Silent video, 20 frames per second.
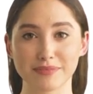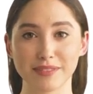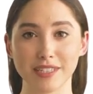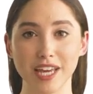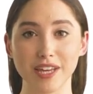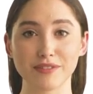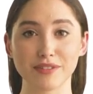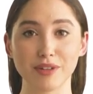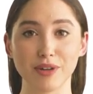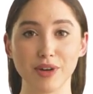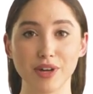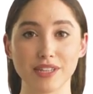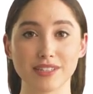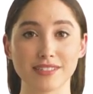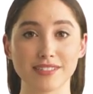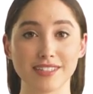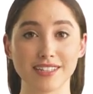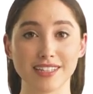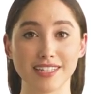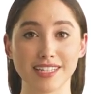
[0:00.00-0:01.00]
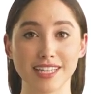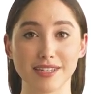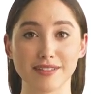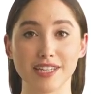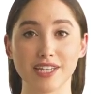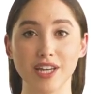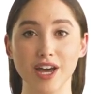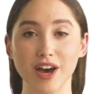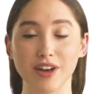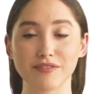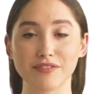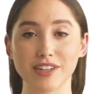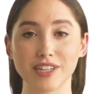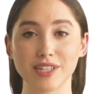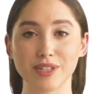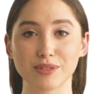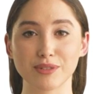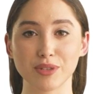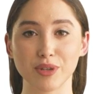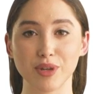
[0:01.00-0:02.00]
Of course, you can often
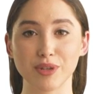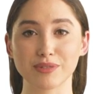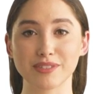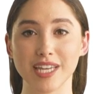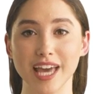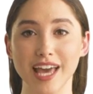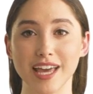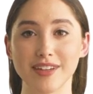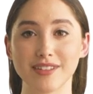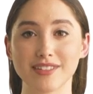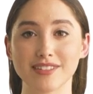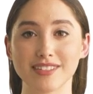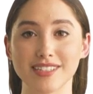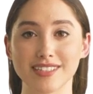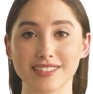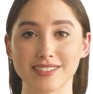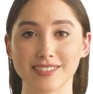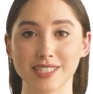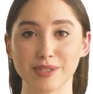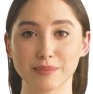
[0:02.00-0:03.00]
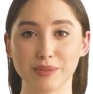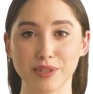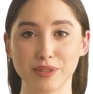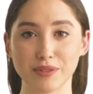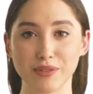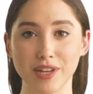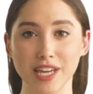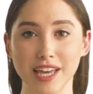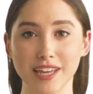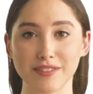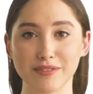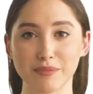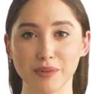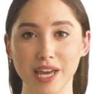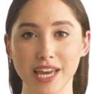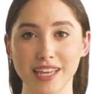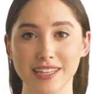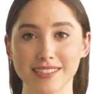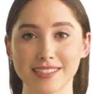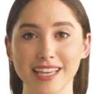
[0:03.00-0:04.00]
use old tires in super creative
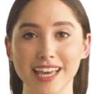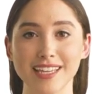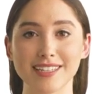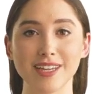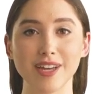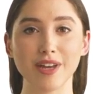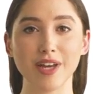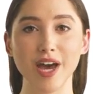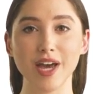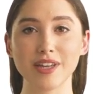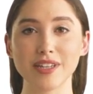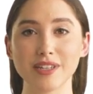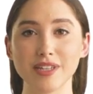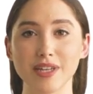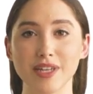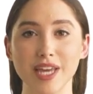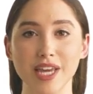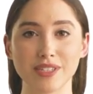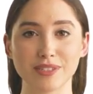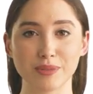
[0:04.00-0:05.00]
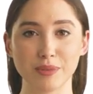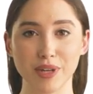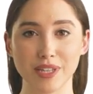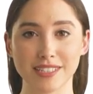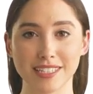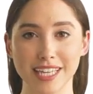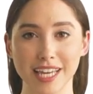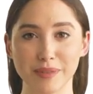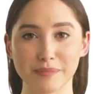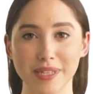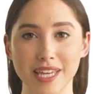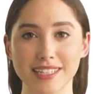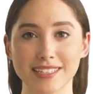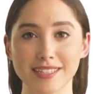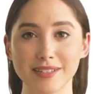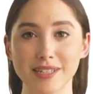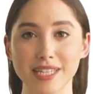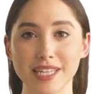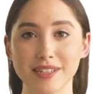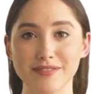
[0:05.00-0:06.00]
ways, as our article on 20
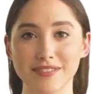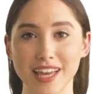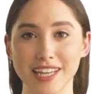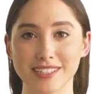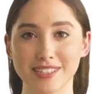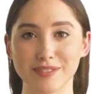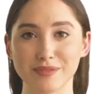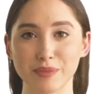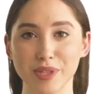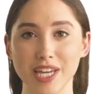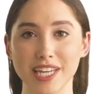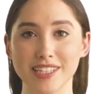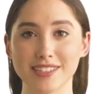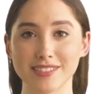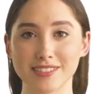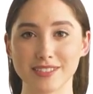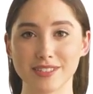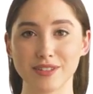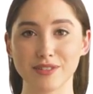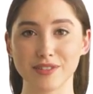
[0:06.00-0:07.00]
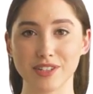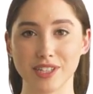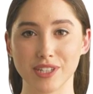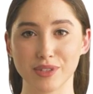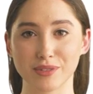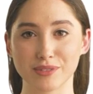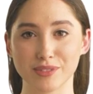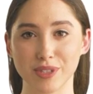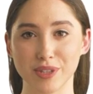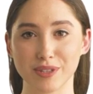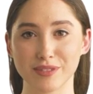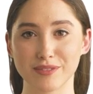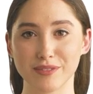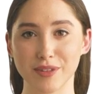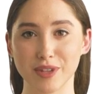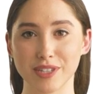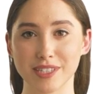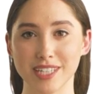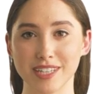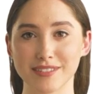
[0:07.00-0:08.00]
amazingly inventive ways to reuse old
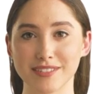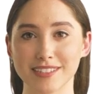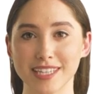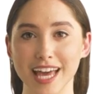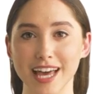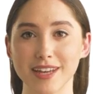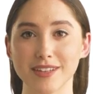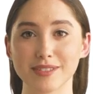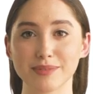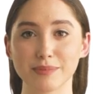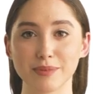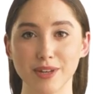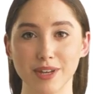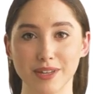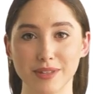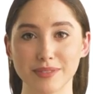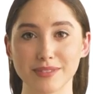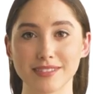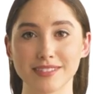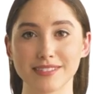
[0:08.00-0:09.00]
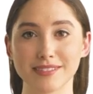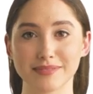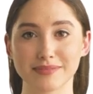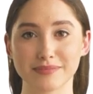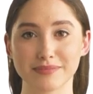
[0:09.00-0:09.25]
forklift tires proves.